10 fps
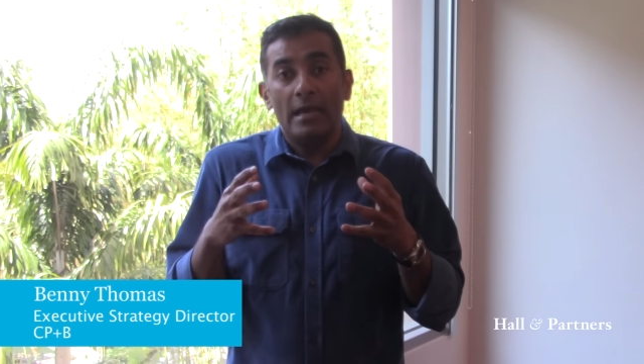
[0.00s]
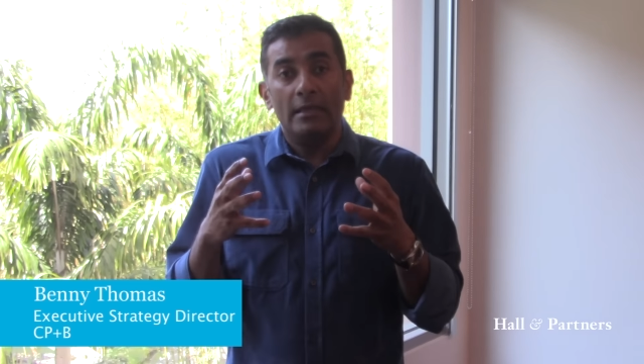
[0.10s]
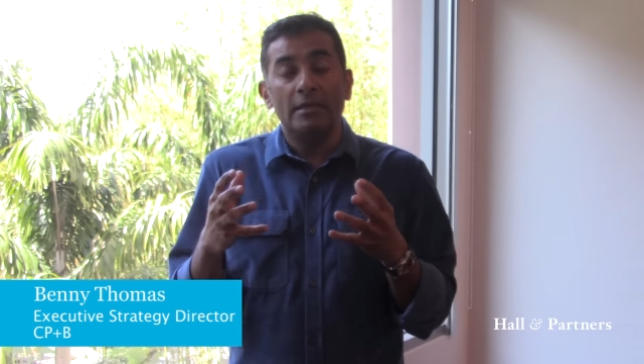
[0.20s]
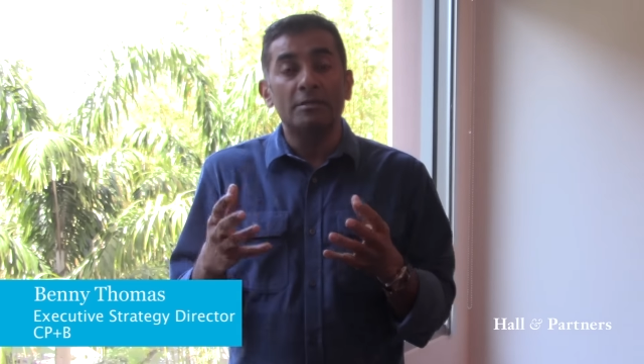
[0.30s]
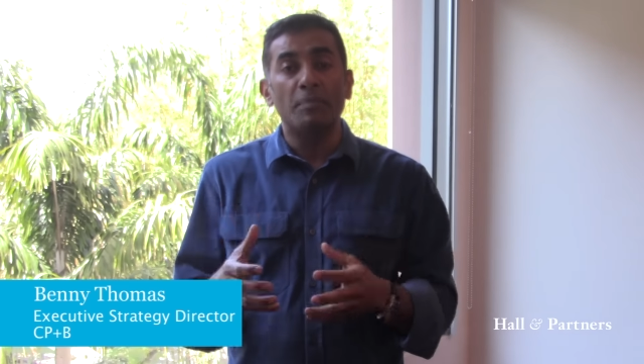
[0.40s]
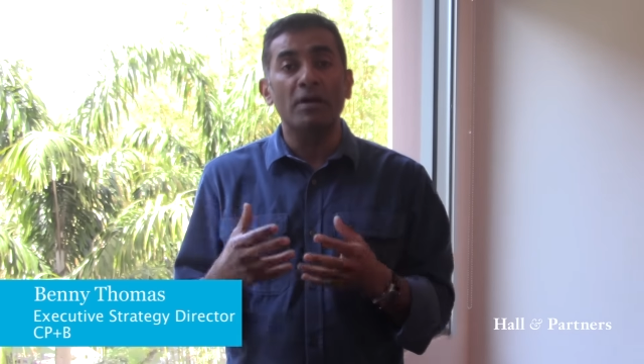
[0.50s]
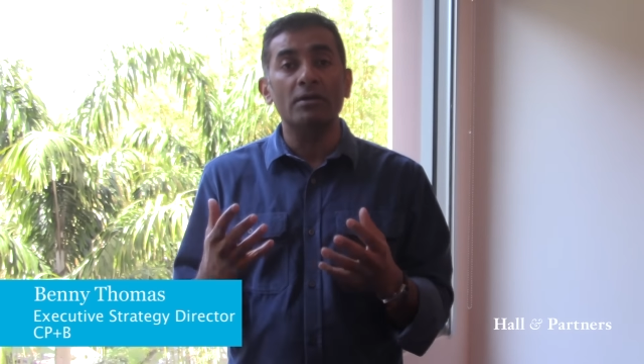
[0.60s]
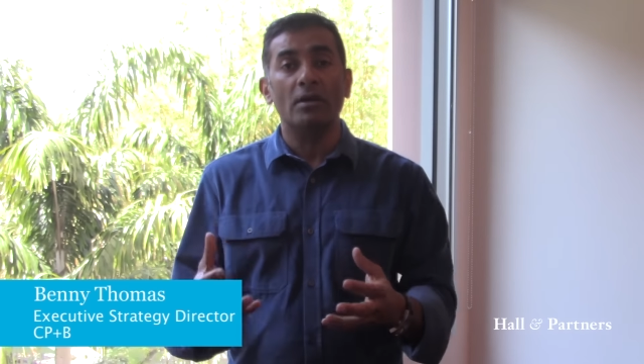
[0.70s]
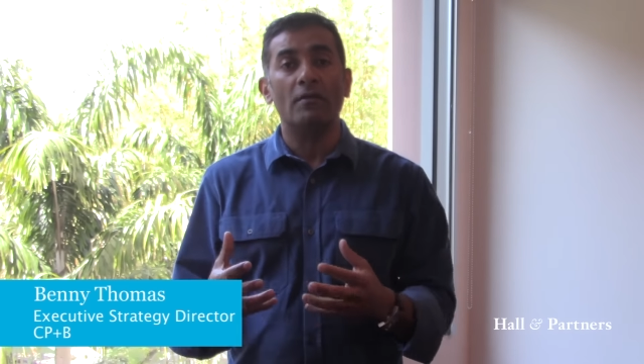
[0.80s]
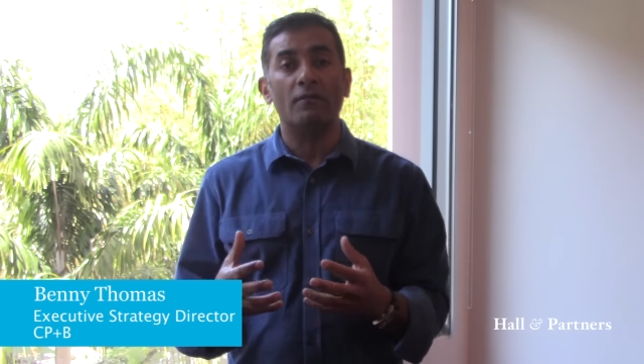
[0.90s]
The
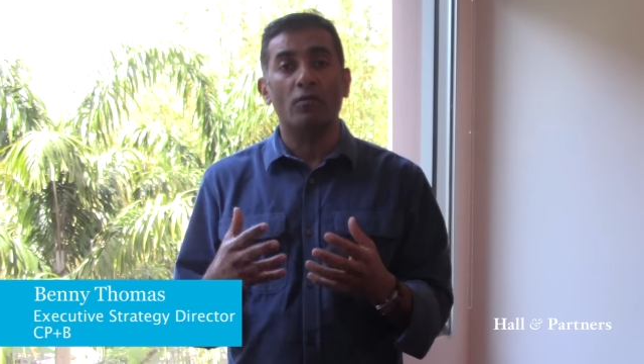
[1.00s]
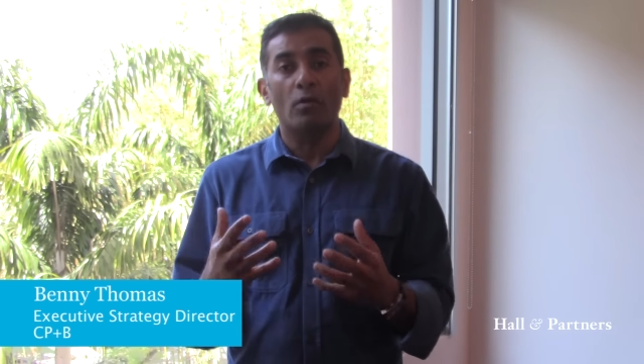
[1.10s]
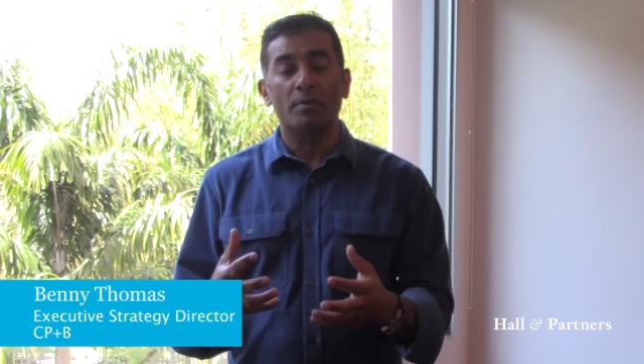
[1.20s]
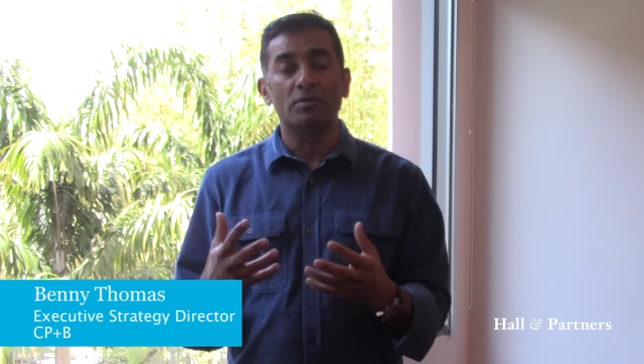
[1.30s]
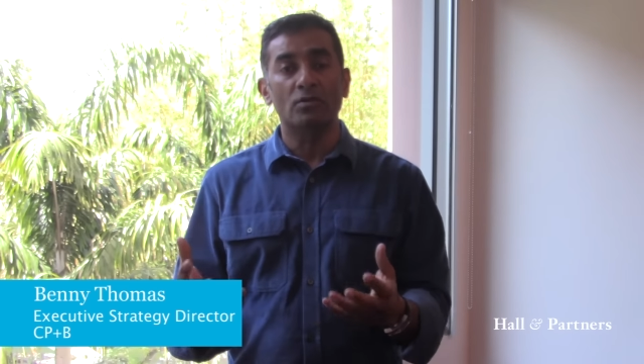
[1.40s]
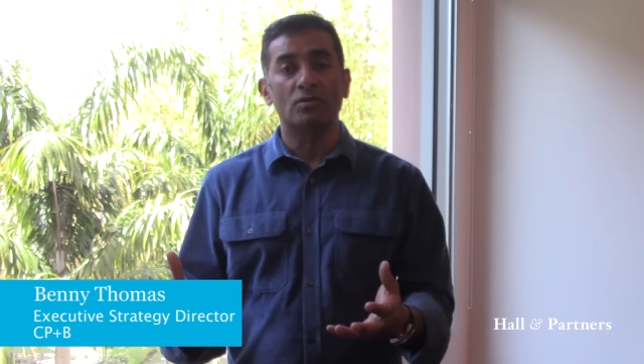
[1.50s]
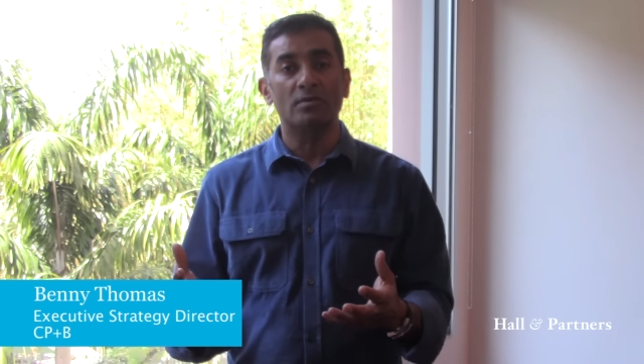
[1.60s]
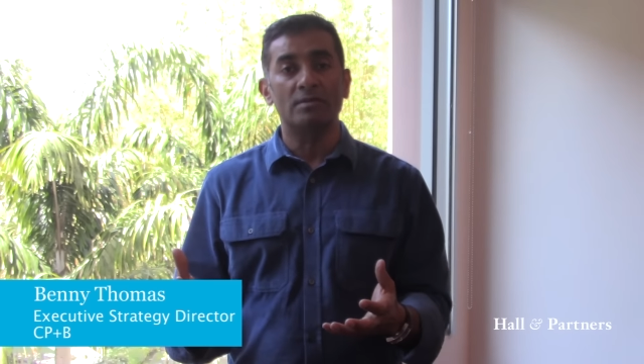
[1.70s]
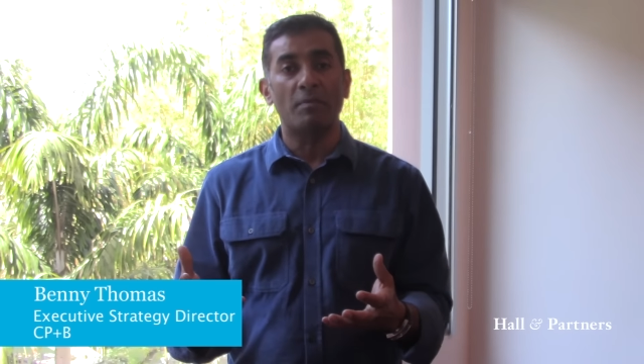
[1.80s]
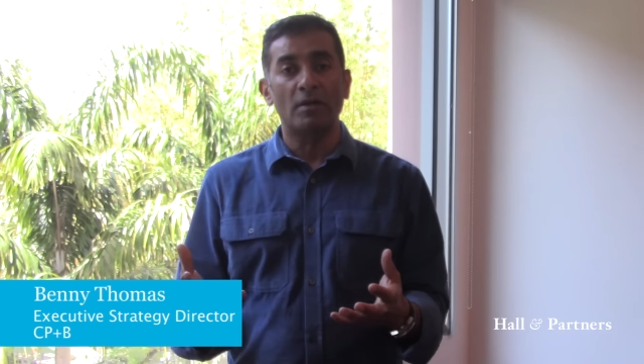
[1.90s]
spirit of corporate social
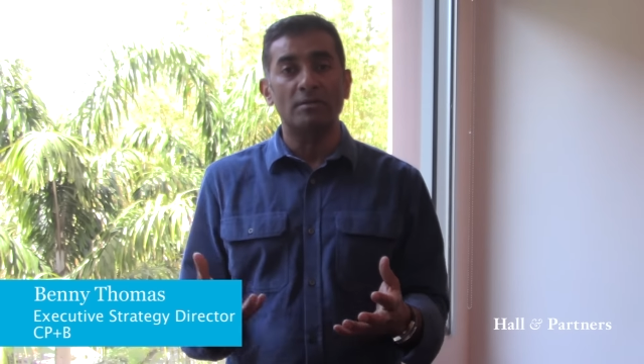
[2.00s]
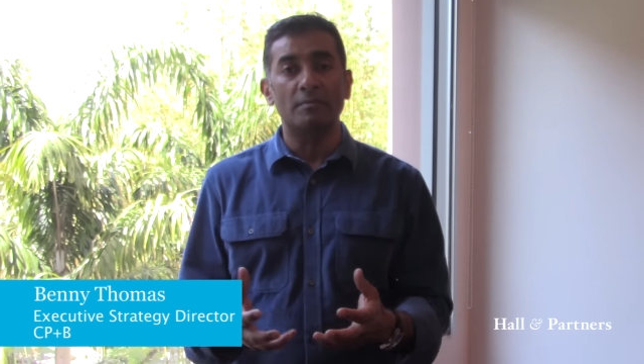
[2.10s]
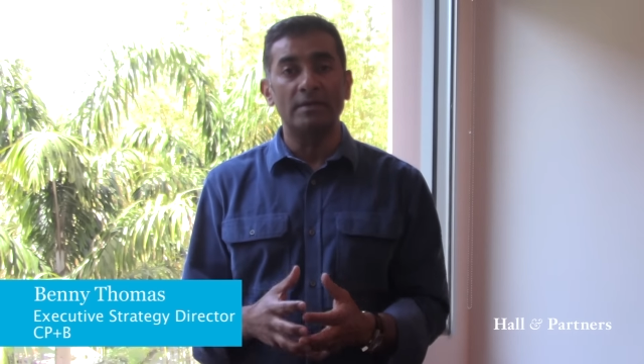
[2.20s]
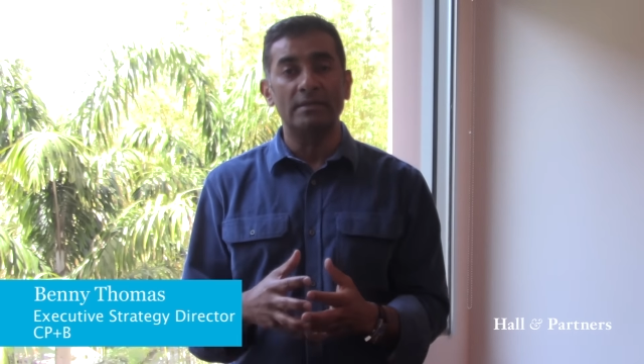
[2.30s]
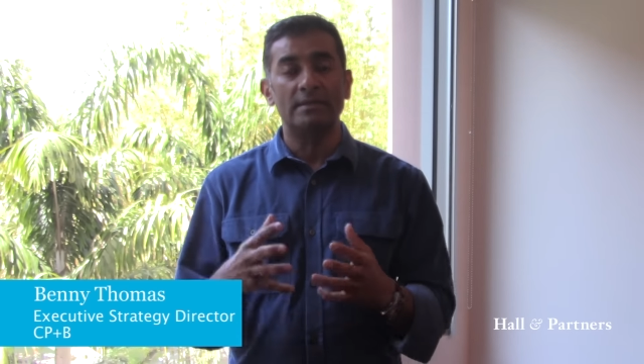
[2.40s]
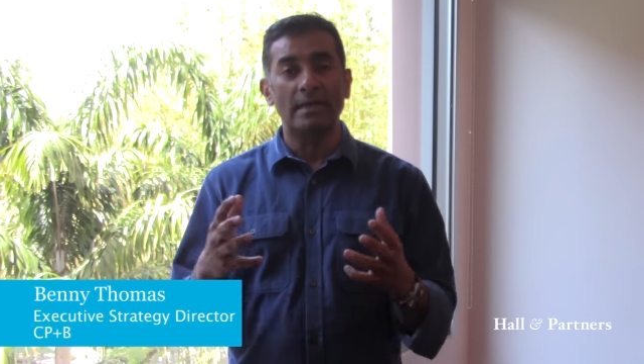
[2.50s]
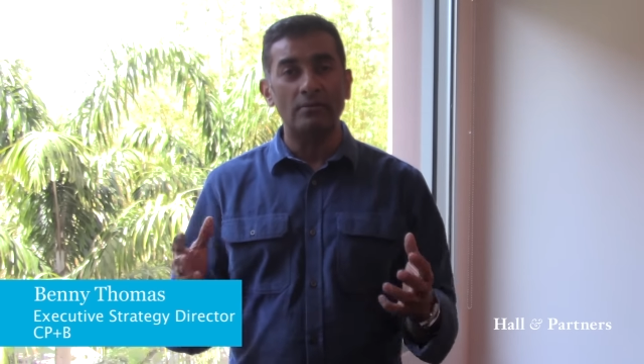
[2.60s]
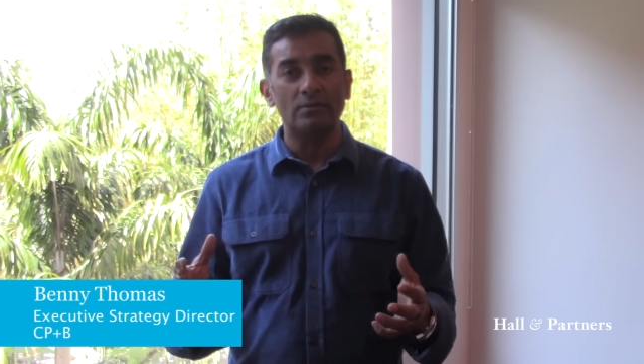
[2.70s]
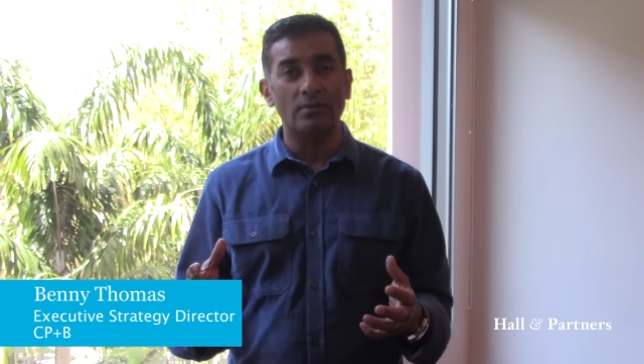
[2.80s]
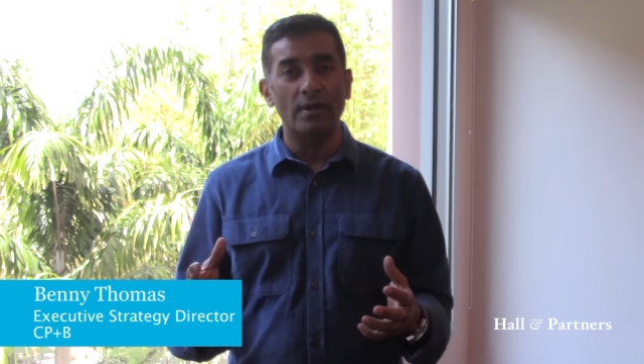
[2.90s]
responsibility
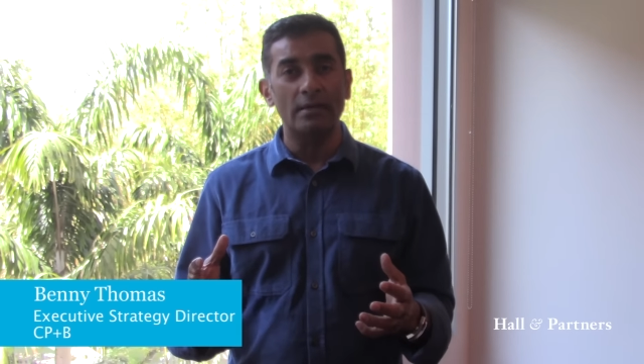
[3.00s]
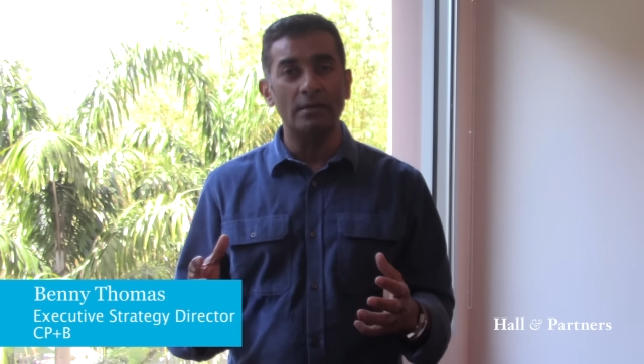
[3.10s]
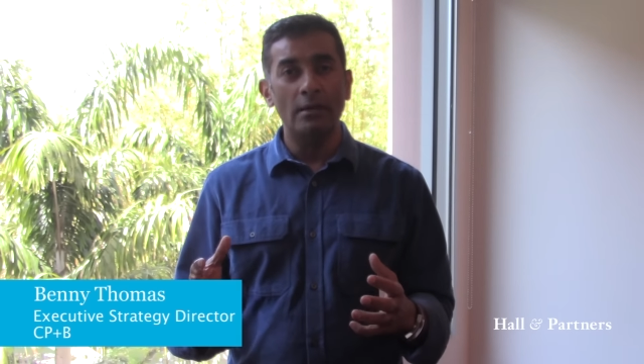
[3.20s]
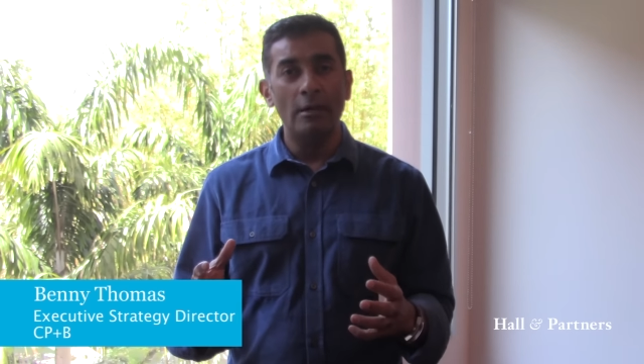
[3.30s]
sounds great,